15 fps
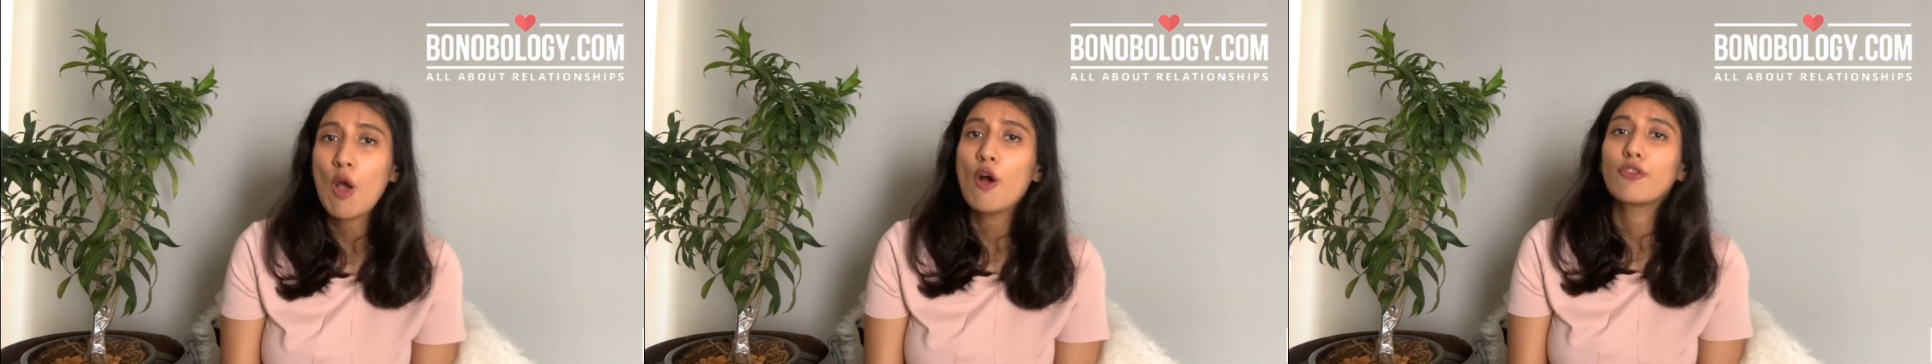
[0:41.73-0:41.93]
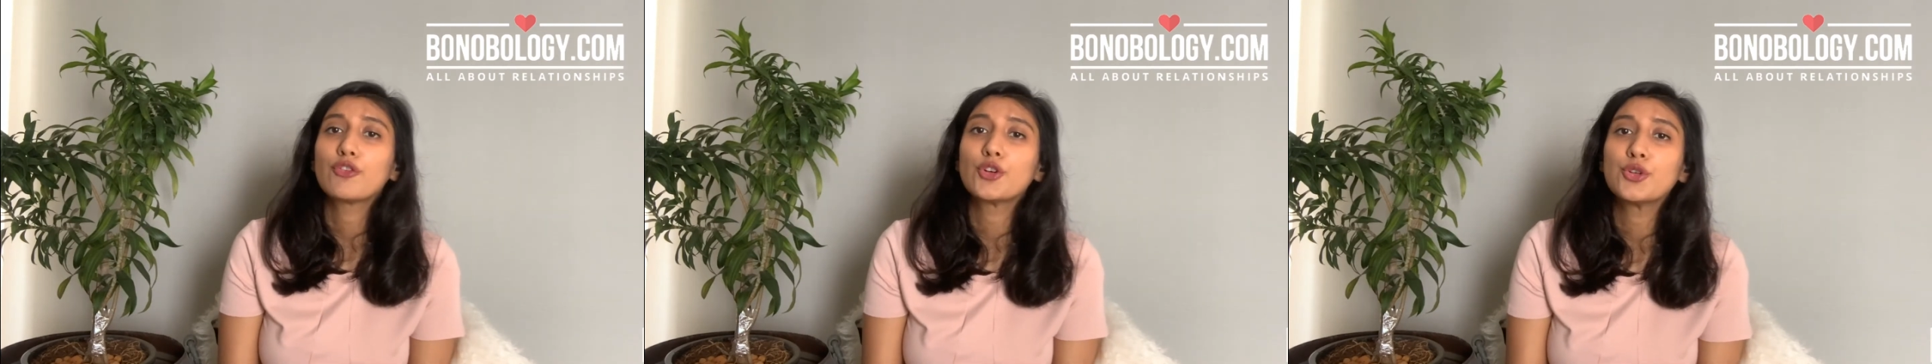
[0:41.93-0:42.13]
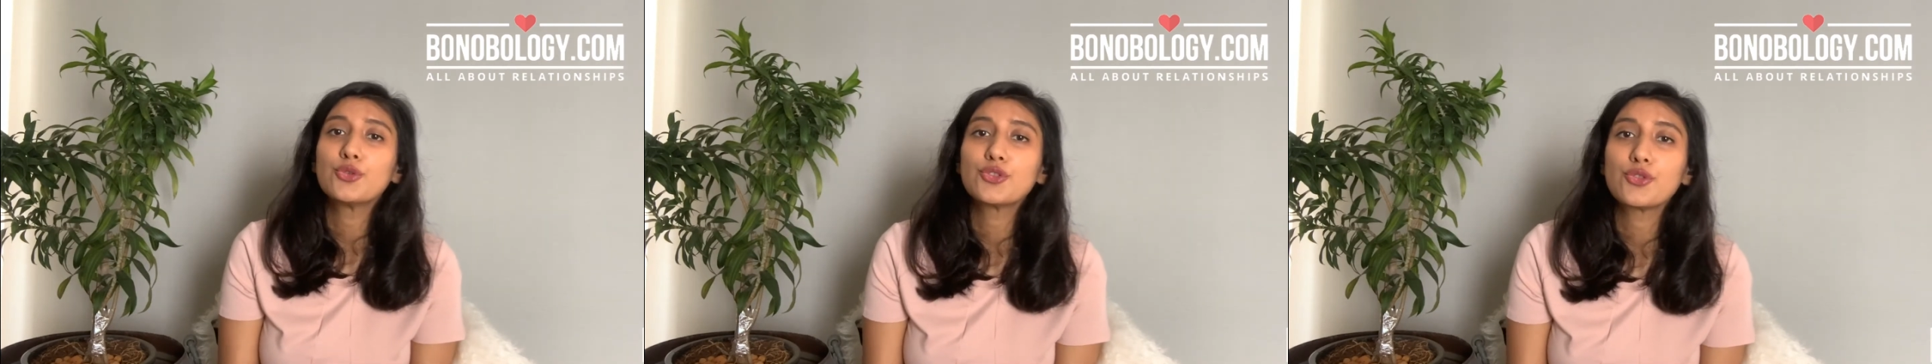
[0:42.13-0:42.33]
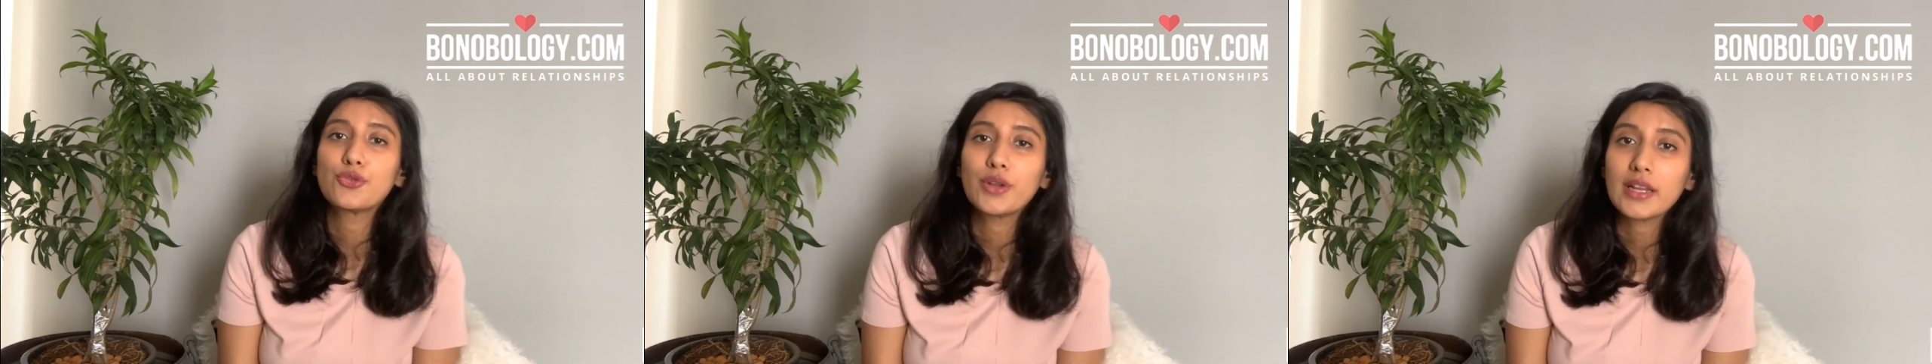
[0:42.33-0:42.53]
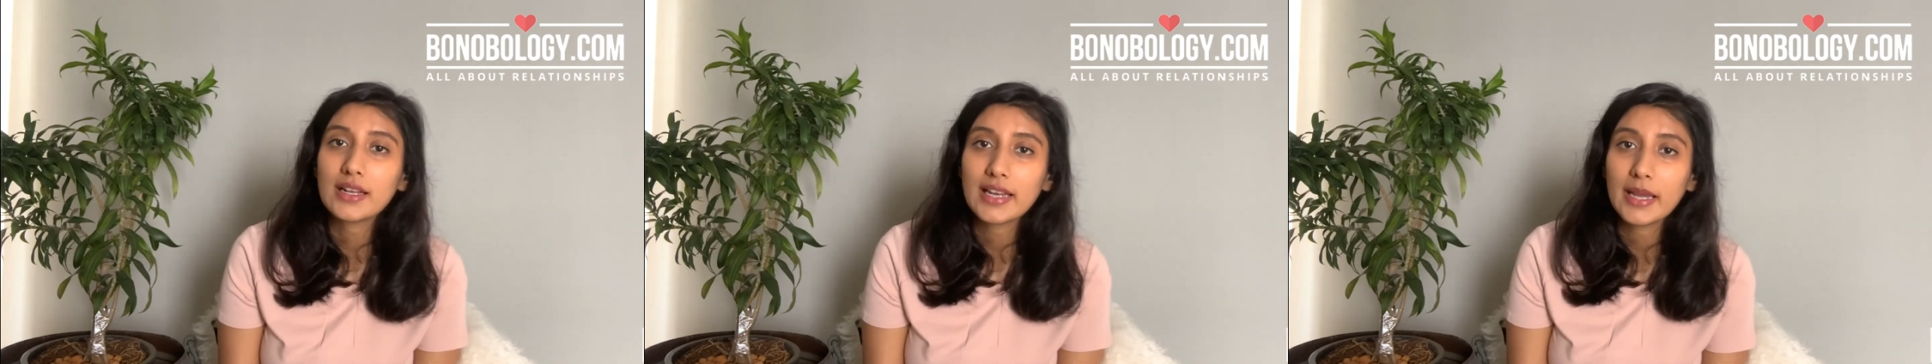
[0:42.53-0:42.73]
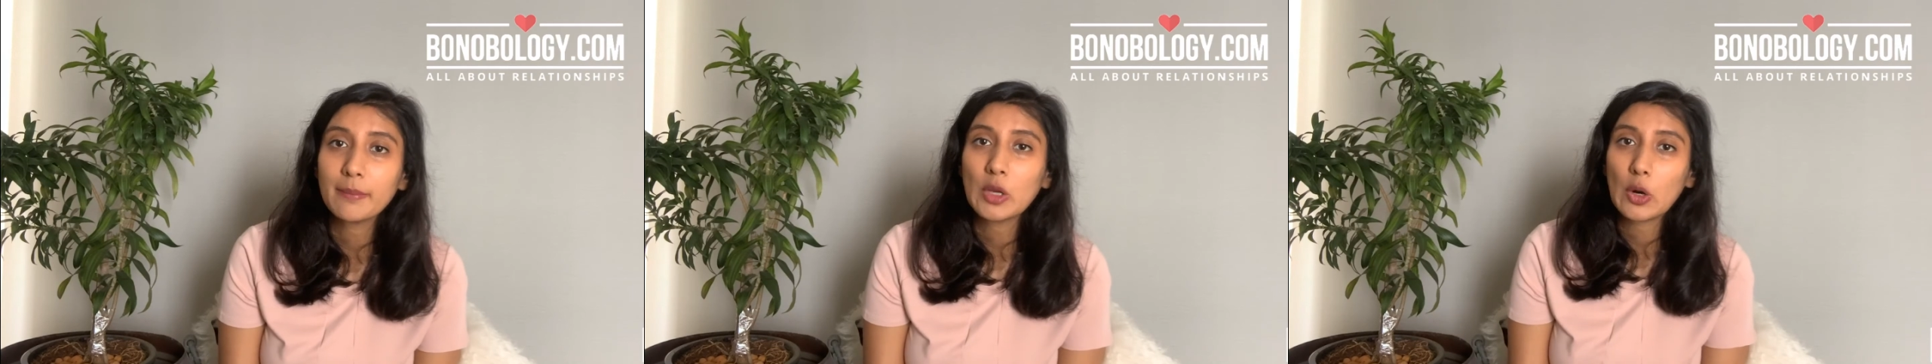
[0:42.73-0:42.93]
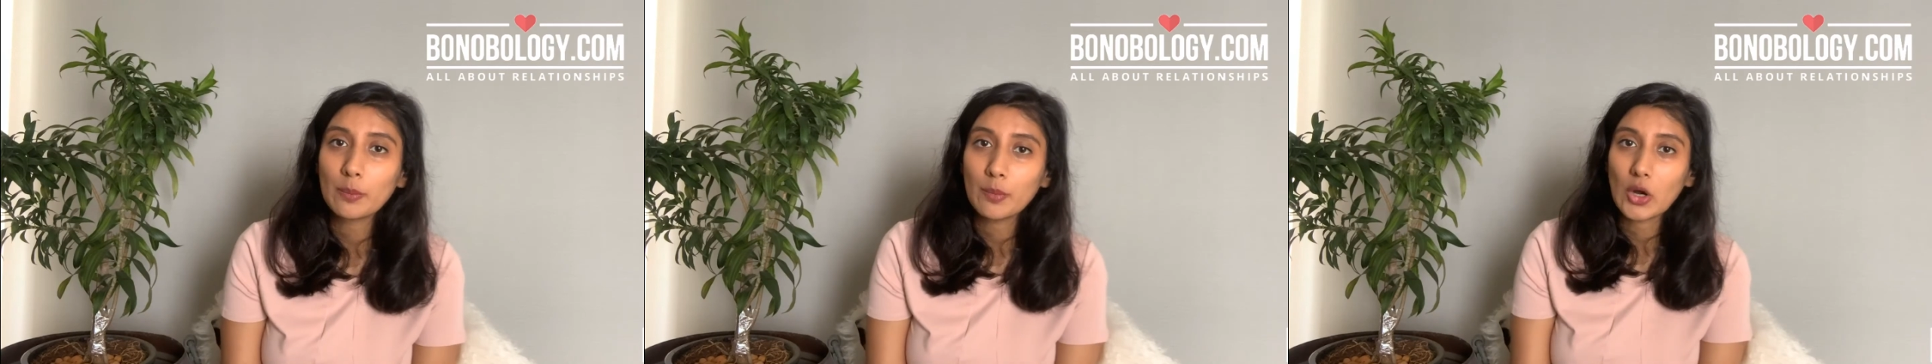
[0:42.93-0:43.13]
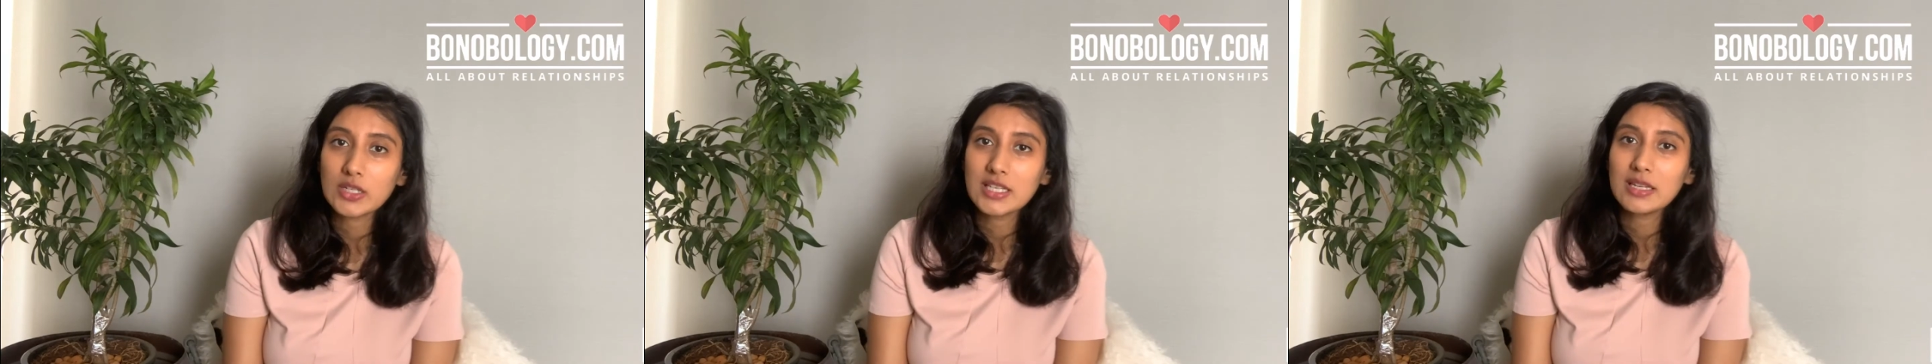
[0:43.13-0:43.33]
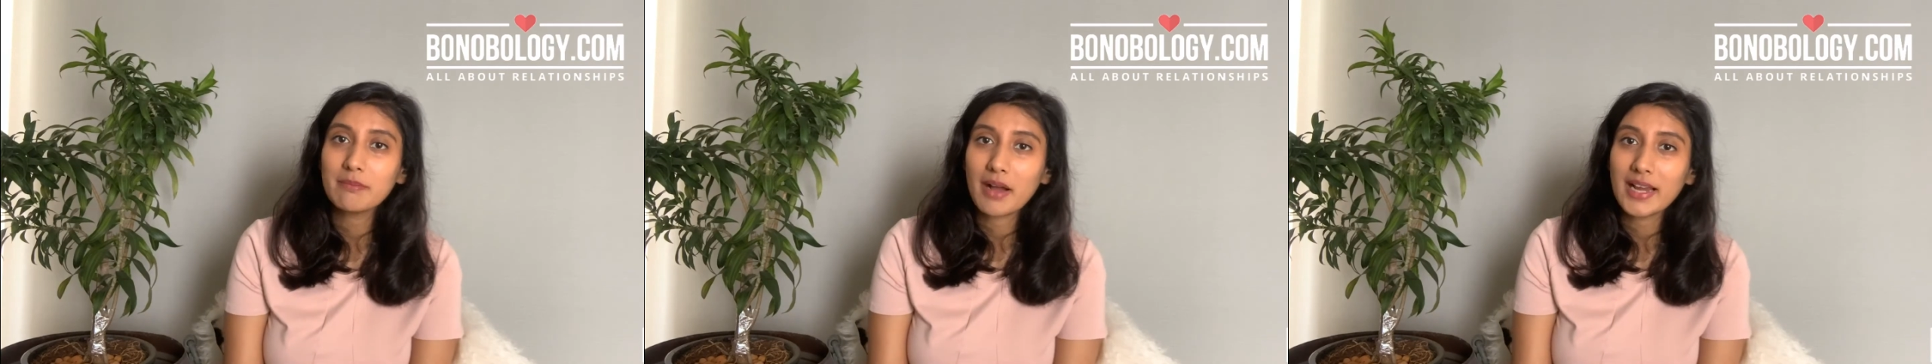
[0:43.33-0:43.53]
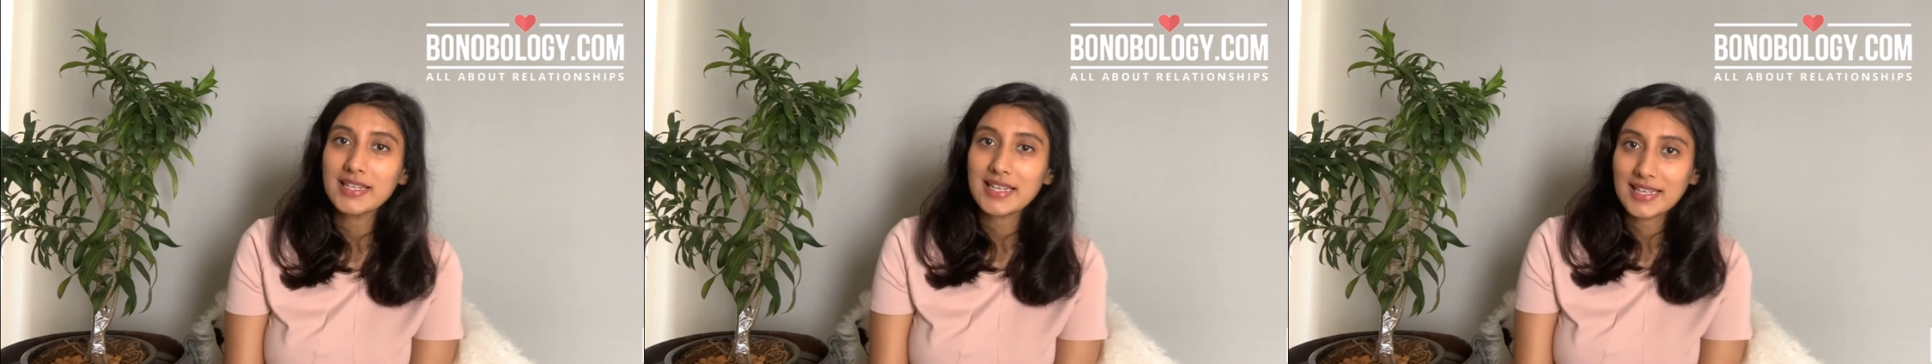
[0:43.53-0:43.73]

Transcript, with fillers: For you to reclaim your body, mind,